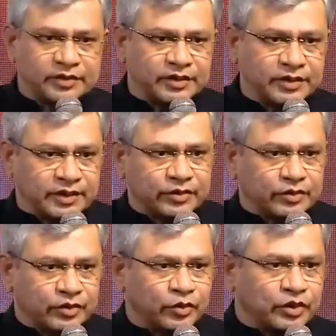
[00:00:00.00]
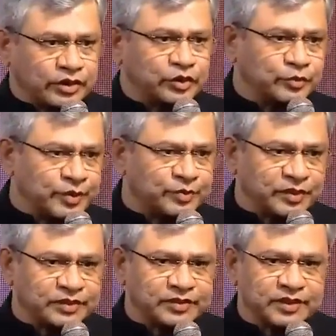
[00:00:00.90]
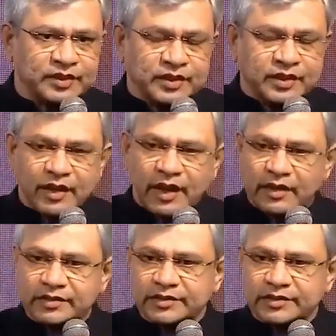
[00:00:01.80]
in their local newspapers, and